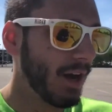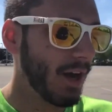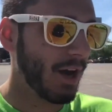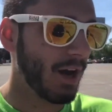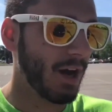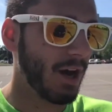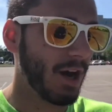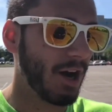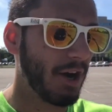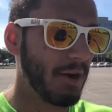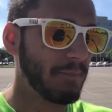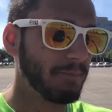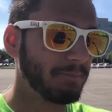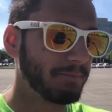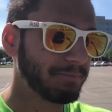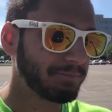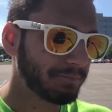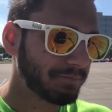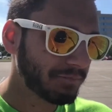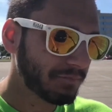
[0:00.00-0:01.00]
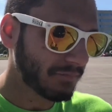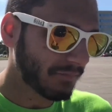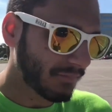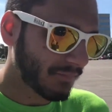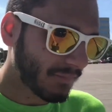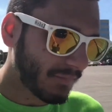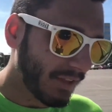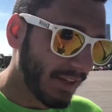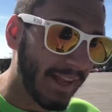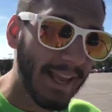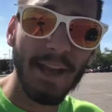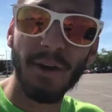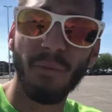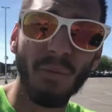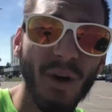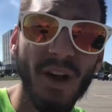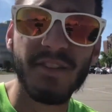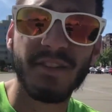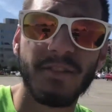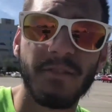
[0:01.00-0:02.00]
Um, it
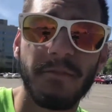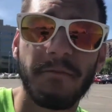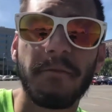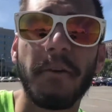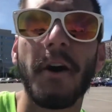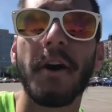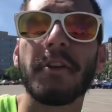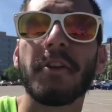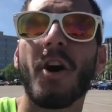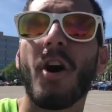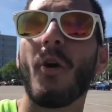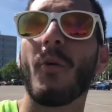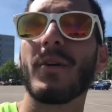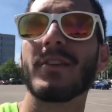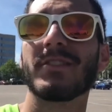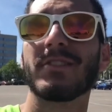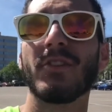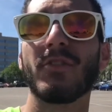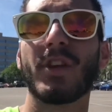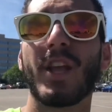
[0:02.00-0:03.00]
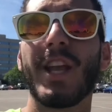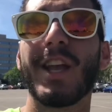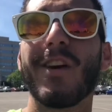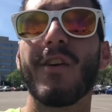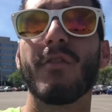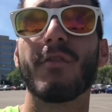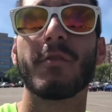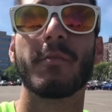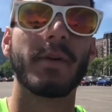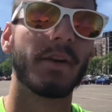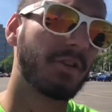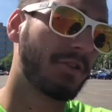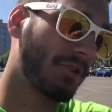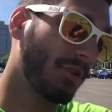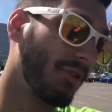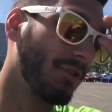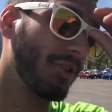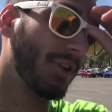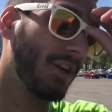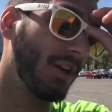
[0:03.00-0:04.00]
wasn't fun always looking over my
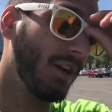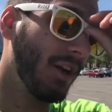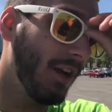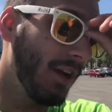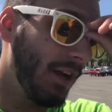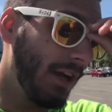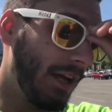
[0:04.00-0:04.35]
shoulder.